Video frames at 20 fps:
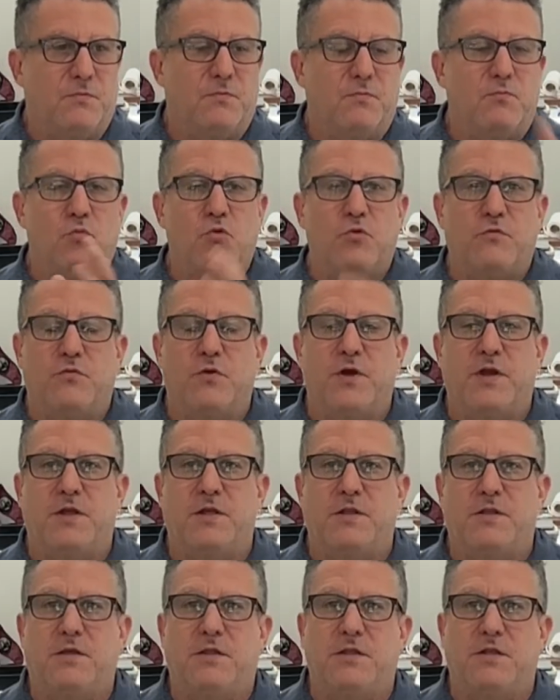move right
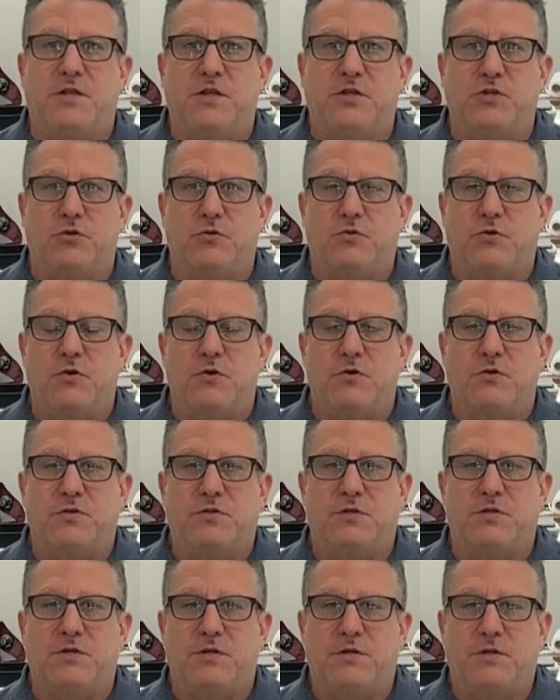into the digital
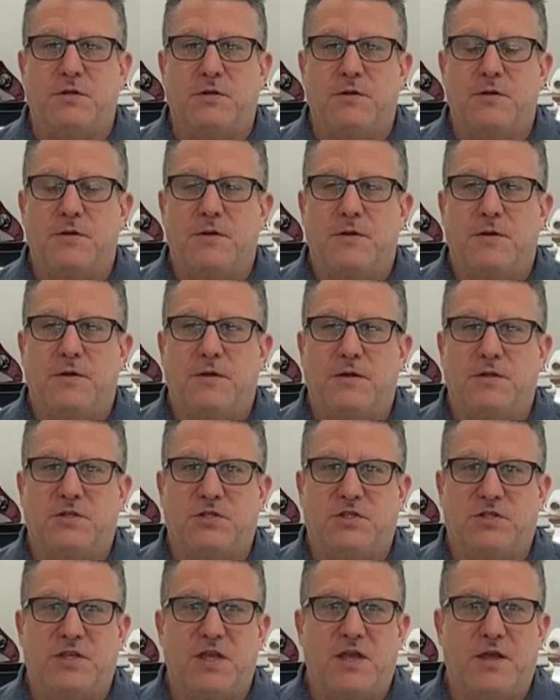currency
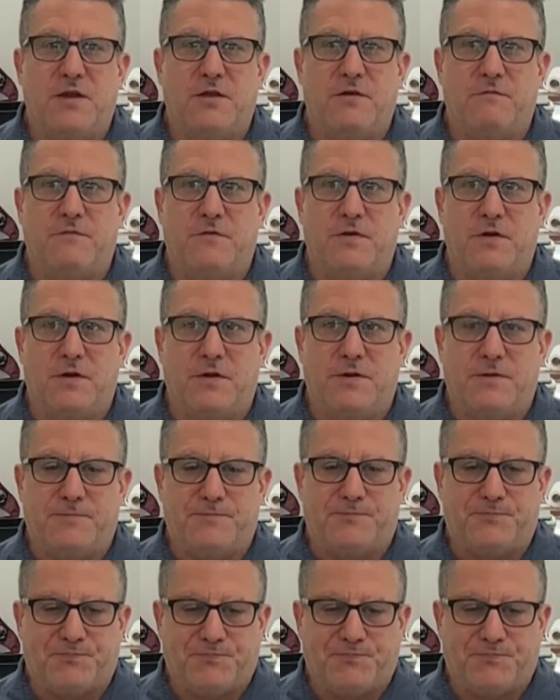instead of